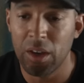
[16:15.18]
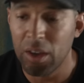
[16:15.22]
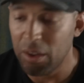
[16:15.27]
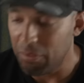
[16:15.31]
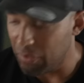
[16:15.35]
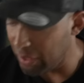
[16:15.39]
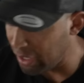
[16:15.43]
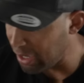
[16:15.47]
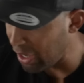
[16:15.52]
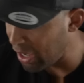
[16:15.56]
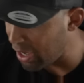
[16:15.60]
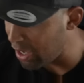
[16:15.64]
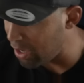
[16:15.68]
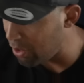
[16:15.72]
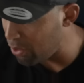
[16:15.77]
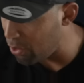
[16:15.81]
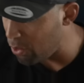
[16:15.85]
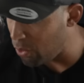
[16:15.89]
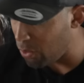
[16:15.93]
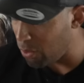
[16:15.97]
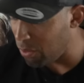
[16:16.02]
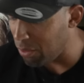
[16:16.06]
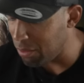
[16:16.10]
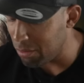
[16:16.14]
the guy
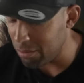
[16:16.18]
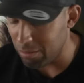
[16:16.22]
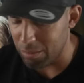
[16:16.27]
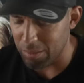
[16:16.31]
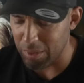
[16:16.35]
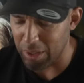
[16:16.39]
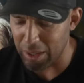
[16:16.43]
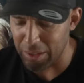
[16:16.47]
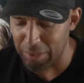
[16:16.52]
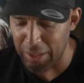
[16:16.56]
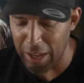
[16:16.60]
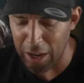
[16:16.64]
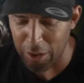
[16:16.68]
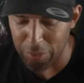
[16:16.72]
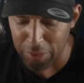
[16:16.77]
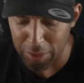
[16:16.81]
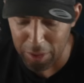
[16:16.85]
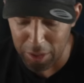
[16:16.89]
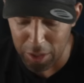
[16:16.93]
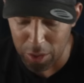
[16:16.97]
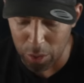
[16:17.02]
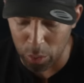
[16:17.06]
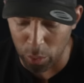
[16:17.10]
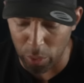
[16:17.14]
who now
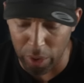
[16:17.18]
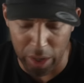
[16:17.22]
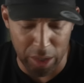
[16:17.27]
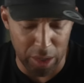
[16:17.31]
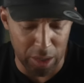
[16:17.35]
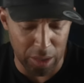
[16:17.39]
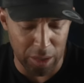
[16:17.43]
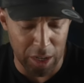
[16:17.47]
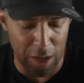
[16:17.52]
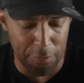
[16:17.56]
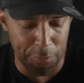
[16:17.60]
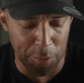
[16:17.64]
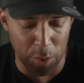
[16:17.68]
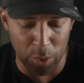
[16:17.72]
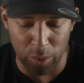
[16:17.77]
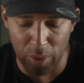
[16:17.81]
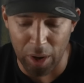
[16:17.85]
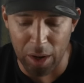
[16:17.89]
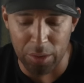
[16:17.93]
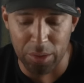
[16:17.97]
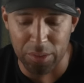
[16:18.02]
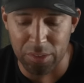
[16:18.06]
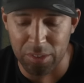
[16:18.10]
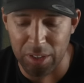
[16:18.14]
the Ukrainian NATO
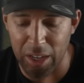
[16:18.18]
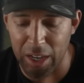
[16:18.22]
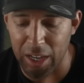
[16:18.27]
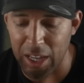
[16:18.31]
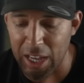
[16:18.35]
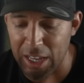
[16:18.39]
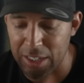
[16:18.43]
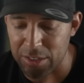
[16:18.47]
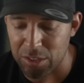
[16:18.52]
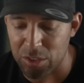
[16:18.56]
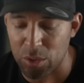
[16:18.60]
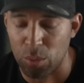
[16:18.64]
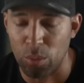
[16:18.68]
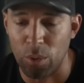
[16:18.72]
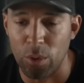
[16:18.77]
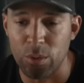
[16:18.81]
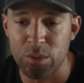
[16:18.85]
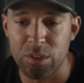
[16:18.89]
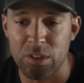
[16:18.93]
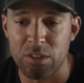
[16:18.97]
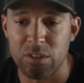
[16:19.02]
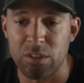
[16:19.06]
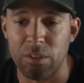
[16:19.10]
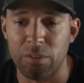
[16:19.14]
crowd is saying has
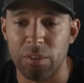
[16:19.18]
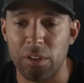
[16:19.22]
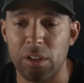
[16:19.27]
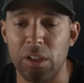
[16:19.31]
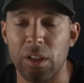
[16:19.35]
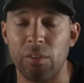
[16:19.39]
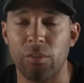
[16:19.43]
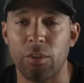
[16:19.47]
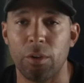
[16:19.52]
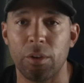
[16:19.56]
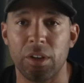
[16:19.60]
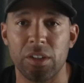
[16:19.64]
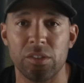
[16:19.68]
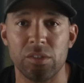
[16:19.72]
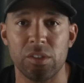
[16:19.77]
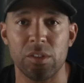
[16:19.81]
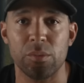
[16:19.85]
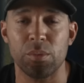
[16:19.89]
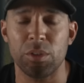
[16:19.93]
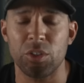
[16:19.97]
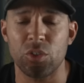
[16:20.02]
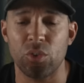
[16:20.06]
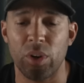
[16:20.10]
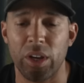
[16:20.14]
cirrhosis of the liver because
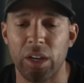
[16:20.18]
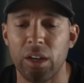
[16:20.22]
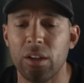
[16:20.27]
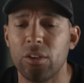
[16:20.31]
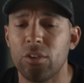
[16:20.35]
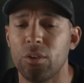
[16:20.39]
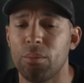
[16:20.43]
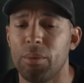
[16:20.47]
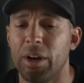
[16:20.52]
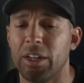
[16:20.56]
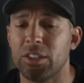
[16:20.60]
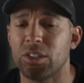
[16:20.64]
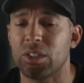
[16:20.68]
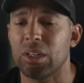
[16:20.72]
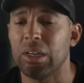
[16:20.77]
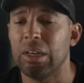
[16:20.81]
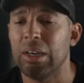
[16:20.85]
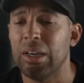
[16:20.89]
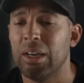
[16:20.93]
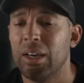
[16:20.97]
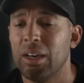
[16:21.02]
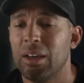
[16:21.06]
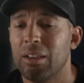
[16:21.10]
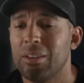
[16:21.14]
he's been drinking too much.
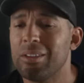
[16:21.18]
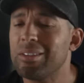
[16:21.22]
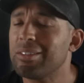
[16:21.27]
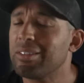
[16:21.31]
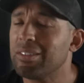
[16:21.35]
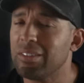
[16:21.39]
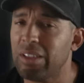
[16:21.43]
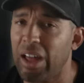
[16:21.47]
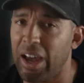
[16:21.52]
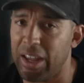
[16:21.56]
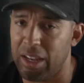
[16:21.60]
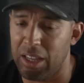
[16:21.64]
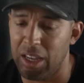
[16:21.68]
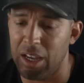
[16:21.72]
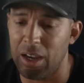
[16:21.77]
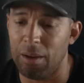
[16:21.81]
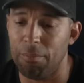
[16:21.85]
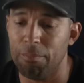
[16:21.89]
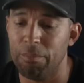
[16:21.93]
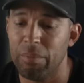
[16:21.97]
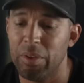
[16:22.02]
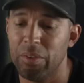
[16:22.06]
This is not him.